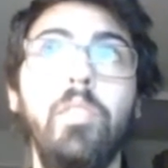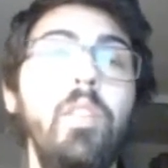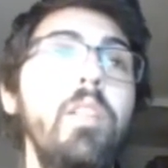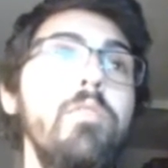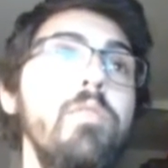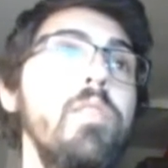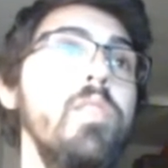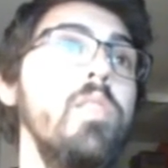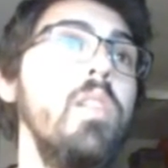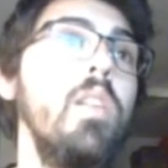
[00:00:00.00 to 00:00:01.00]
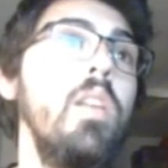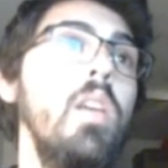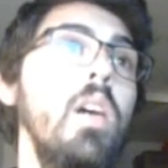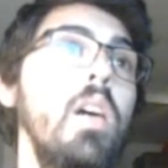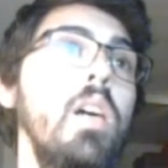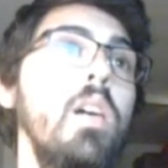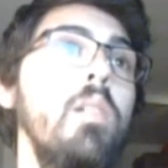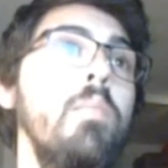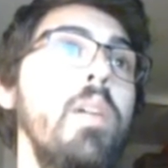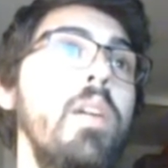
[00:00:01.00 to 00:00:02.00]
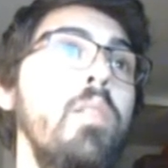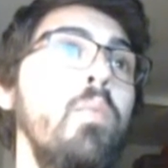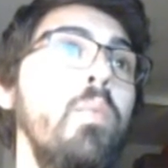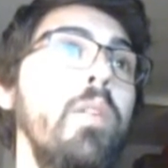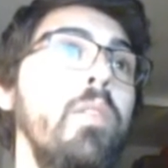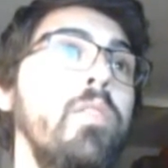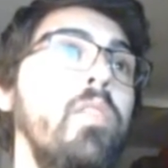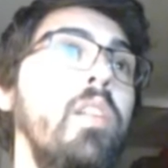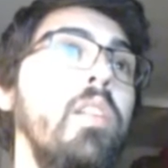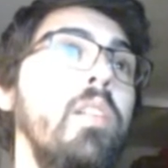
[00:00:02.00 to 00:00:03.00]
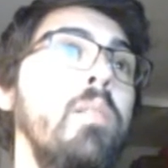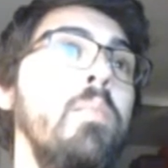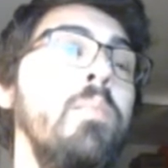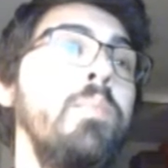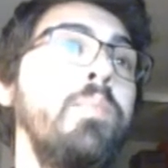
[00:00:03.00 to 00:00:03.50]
entries, and we're sending them